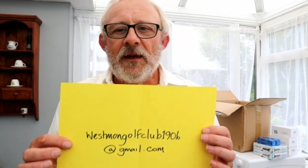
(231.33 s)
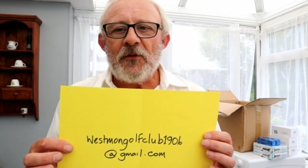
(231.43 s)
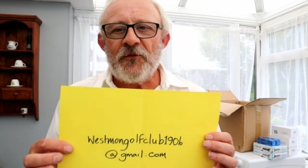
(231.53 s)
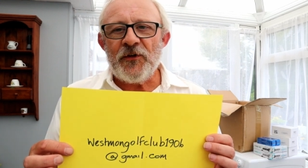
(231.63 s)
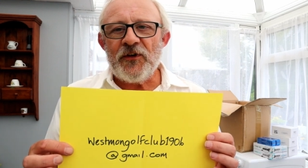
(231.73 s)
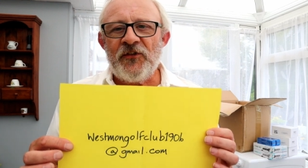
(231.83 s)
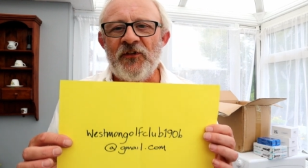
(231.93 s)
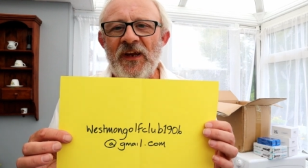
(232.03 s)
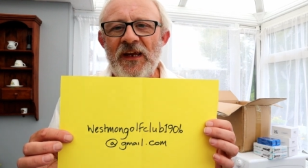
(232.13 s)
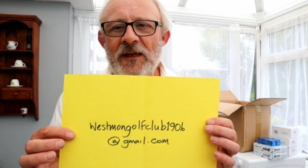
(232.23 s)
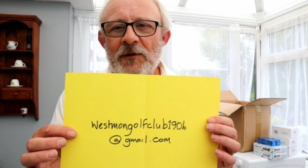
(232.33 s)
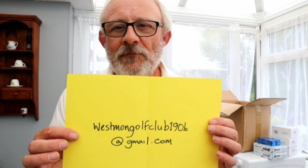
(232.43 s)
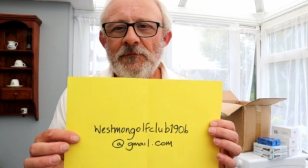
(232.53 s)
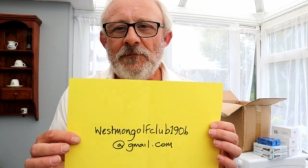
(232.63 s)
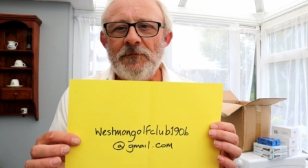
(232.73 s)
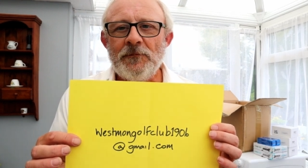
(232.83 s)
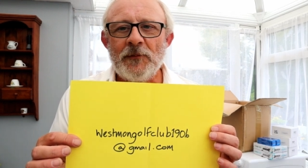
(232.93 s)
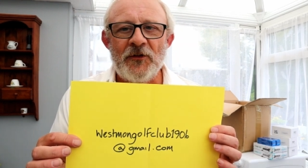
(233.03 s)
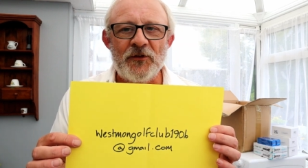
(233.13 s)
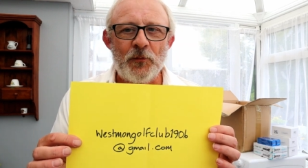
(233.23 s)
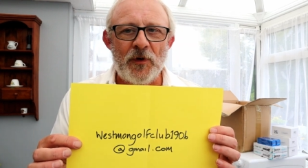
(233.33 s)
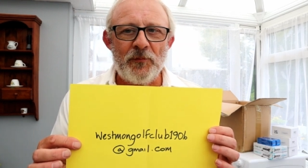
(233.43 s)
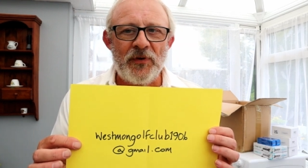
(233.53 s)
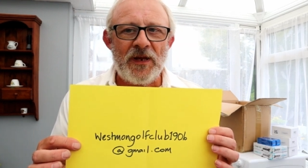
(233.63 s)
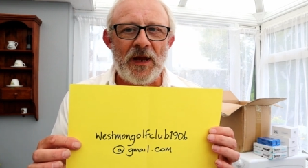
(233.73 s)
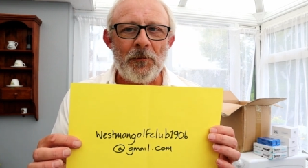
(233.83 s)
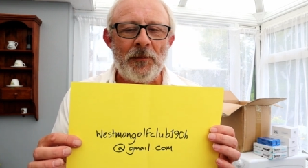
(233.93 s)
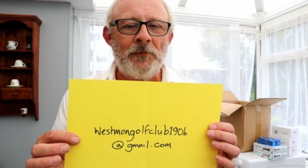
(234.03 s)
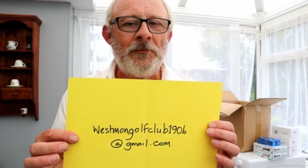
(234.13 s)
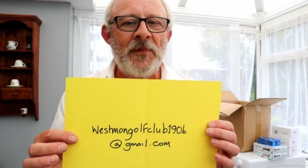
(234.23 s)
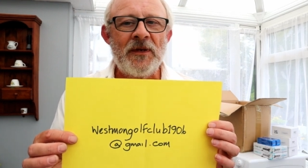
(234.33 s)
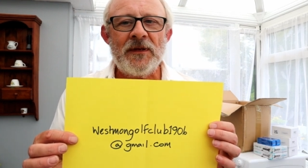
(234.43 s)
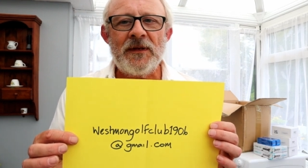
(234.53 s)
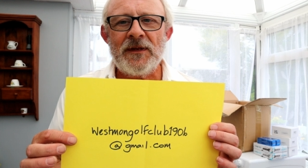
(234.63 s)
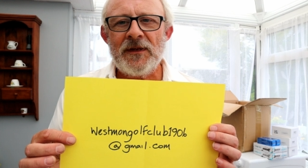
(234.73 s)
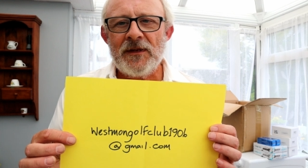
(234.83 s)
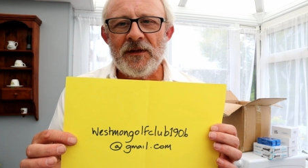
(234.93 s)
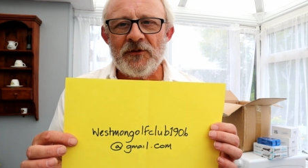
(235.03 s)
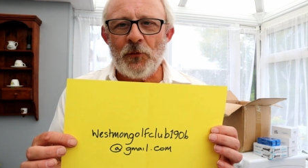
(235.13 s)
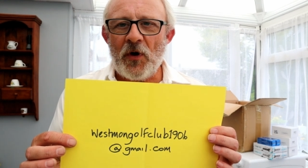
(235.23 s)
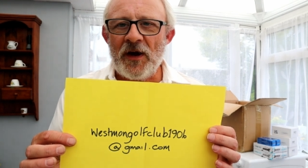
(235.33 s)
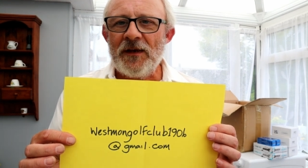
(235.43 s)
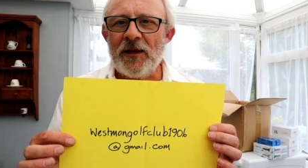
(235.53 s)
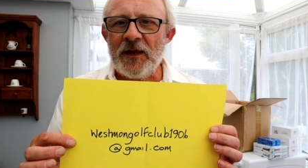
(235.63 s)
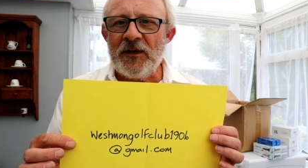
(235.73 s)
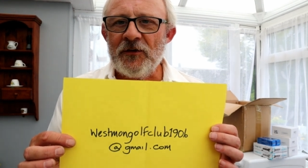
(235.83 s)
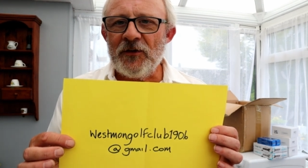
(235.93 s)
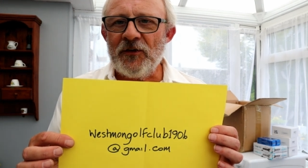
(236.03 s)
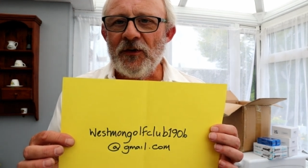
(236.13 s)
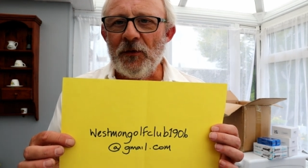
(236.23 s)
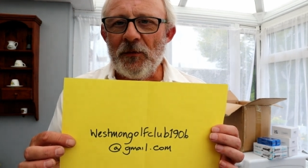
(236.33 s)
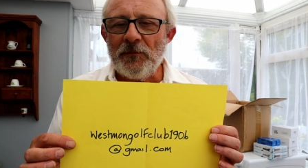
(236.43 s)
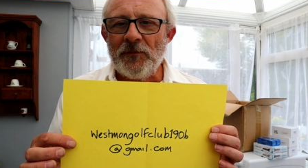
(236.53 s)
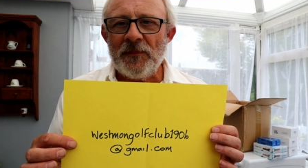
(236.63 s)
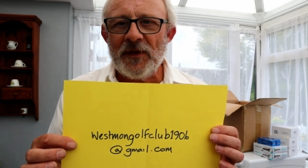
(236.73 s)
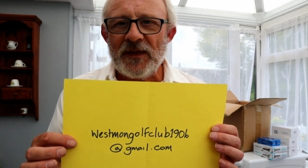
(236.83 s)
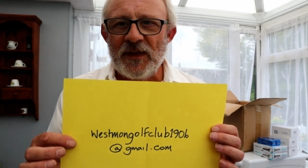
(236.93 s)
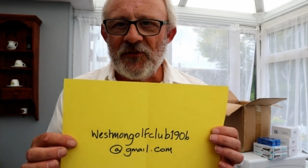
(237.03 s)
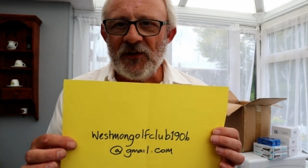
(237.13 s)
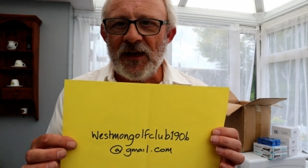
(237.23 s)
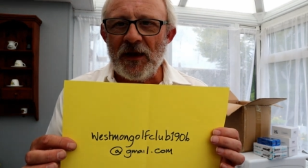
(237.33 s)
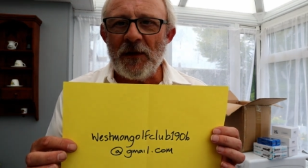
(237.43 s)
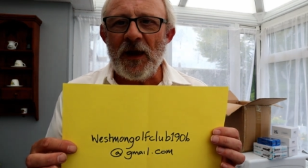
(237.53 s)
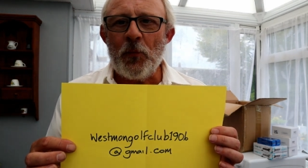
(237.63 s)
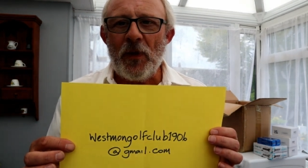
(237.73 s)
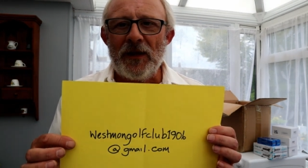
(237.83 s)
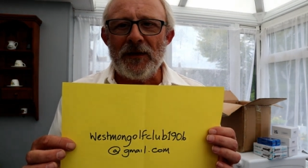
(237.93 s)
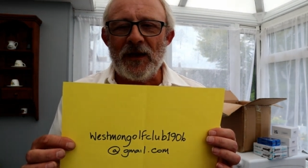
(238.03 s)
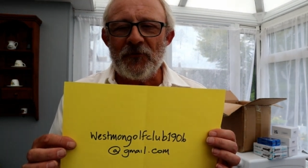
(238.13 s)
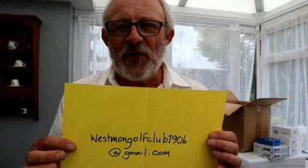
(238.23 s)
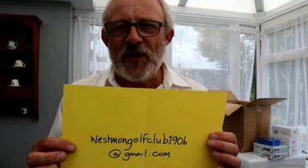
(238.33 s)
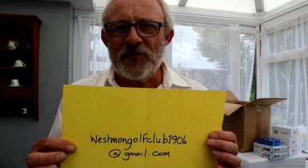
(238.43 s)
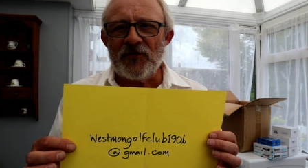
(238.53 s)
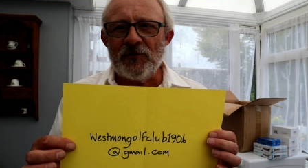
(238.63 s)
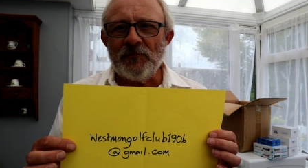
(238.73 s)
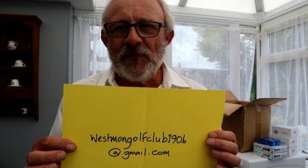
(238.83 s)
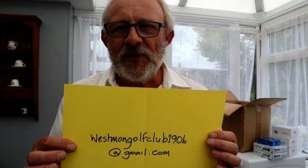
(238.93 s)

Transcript: Now the first tee is at 1pm. So what I'd like you to do is to get there well in advance.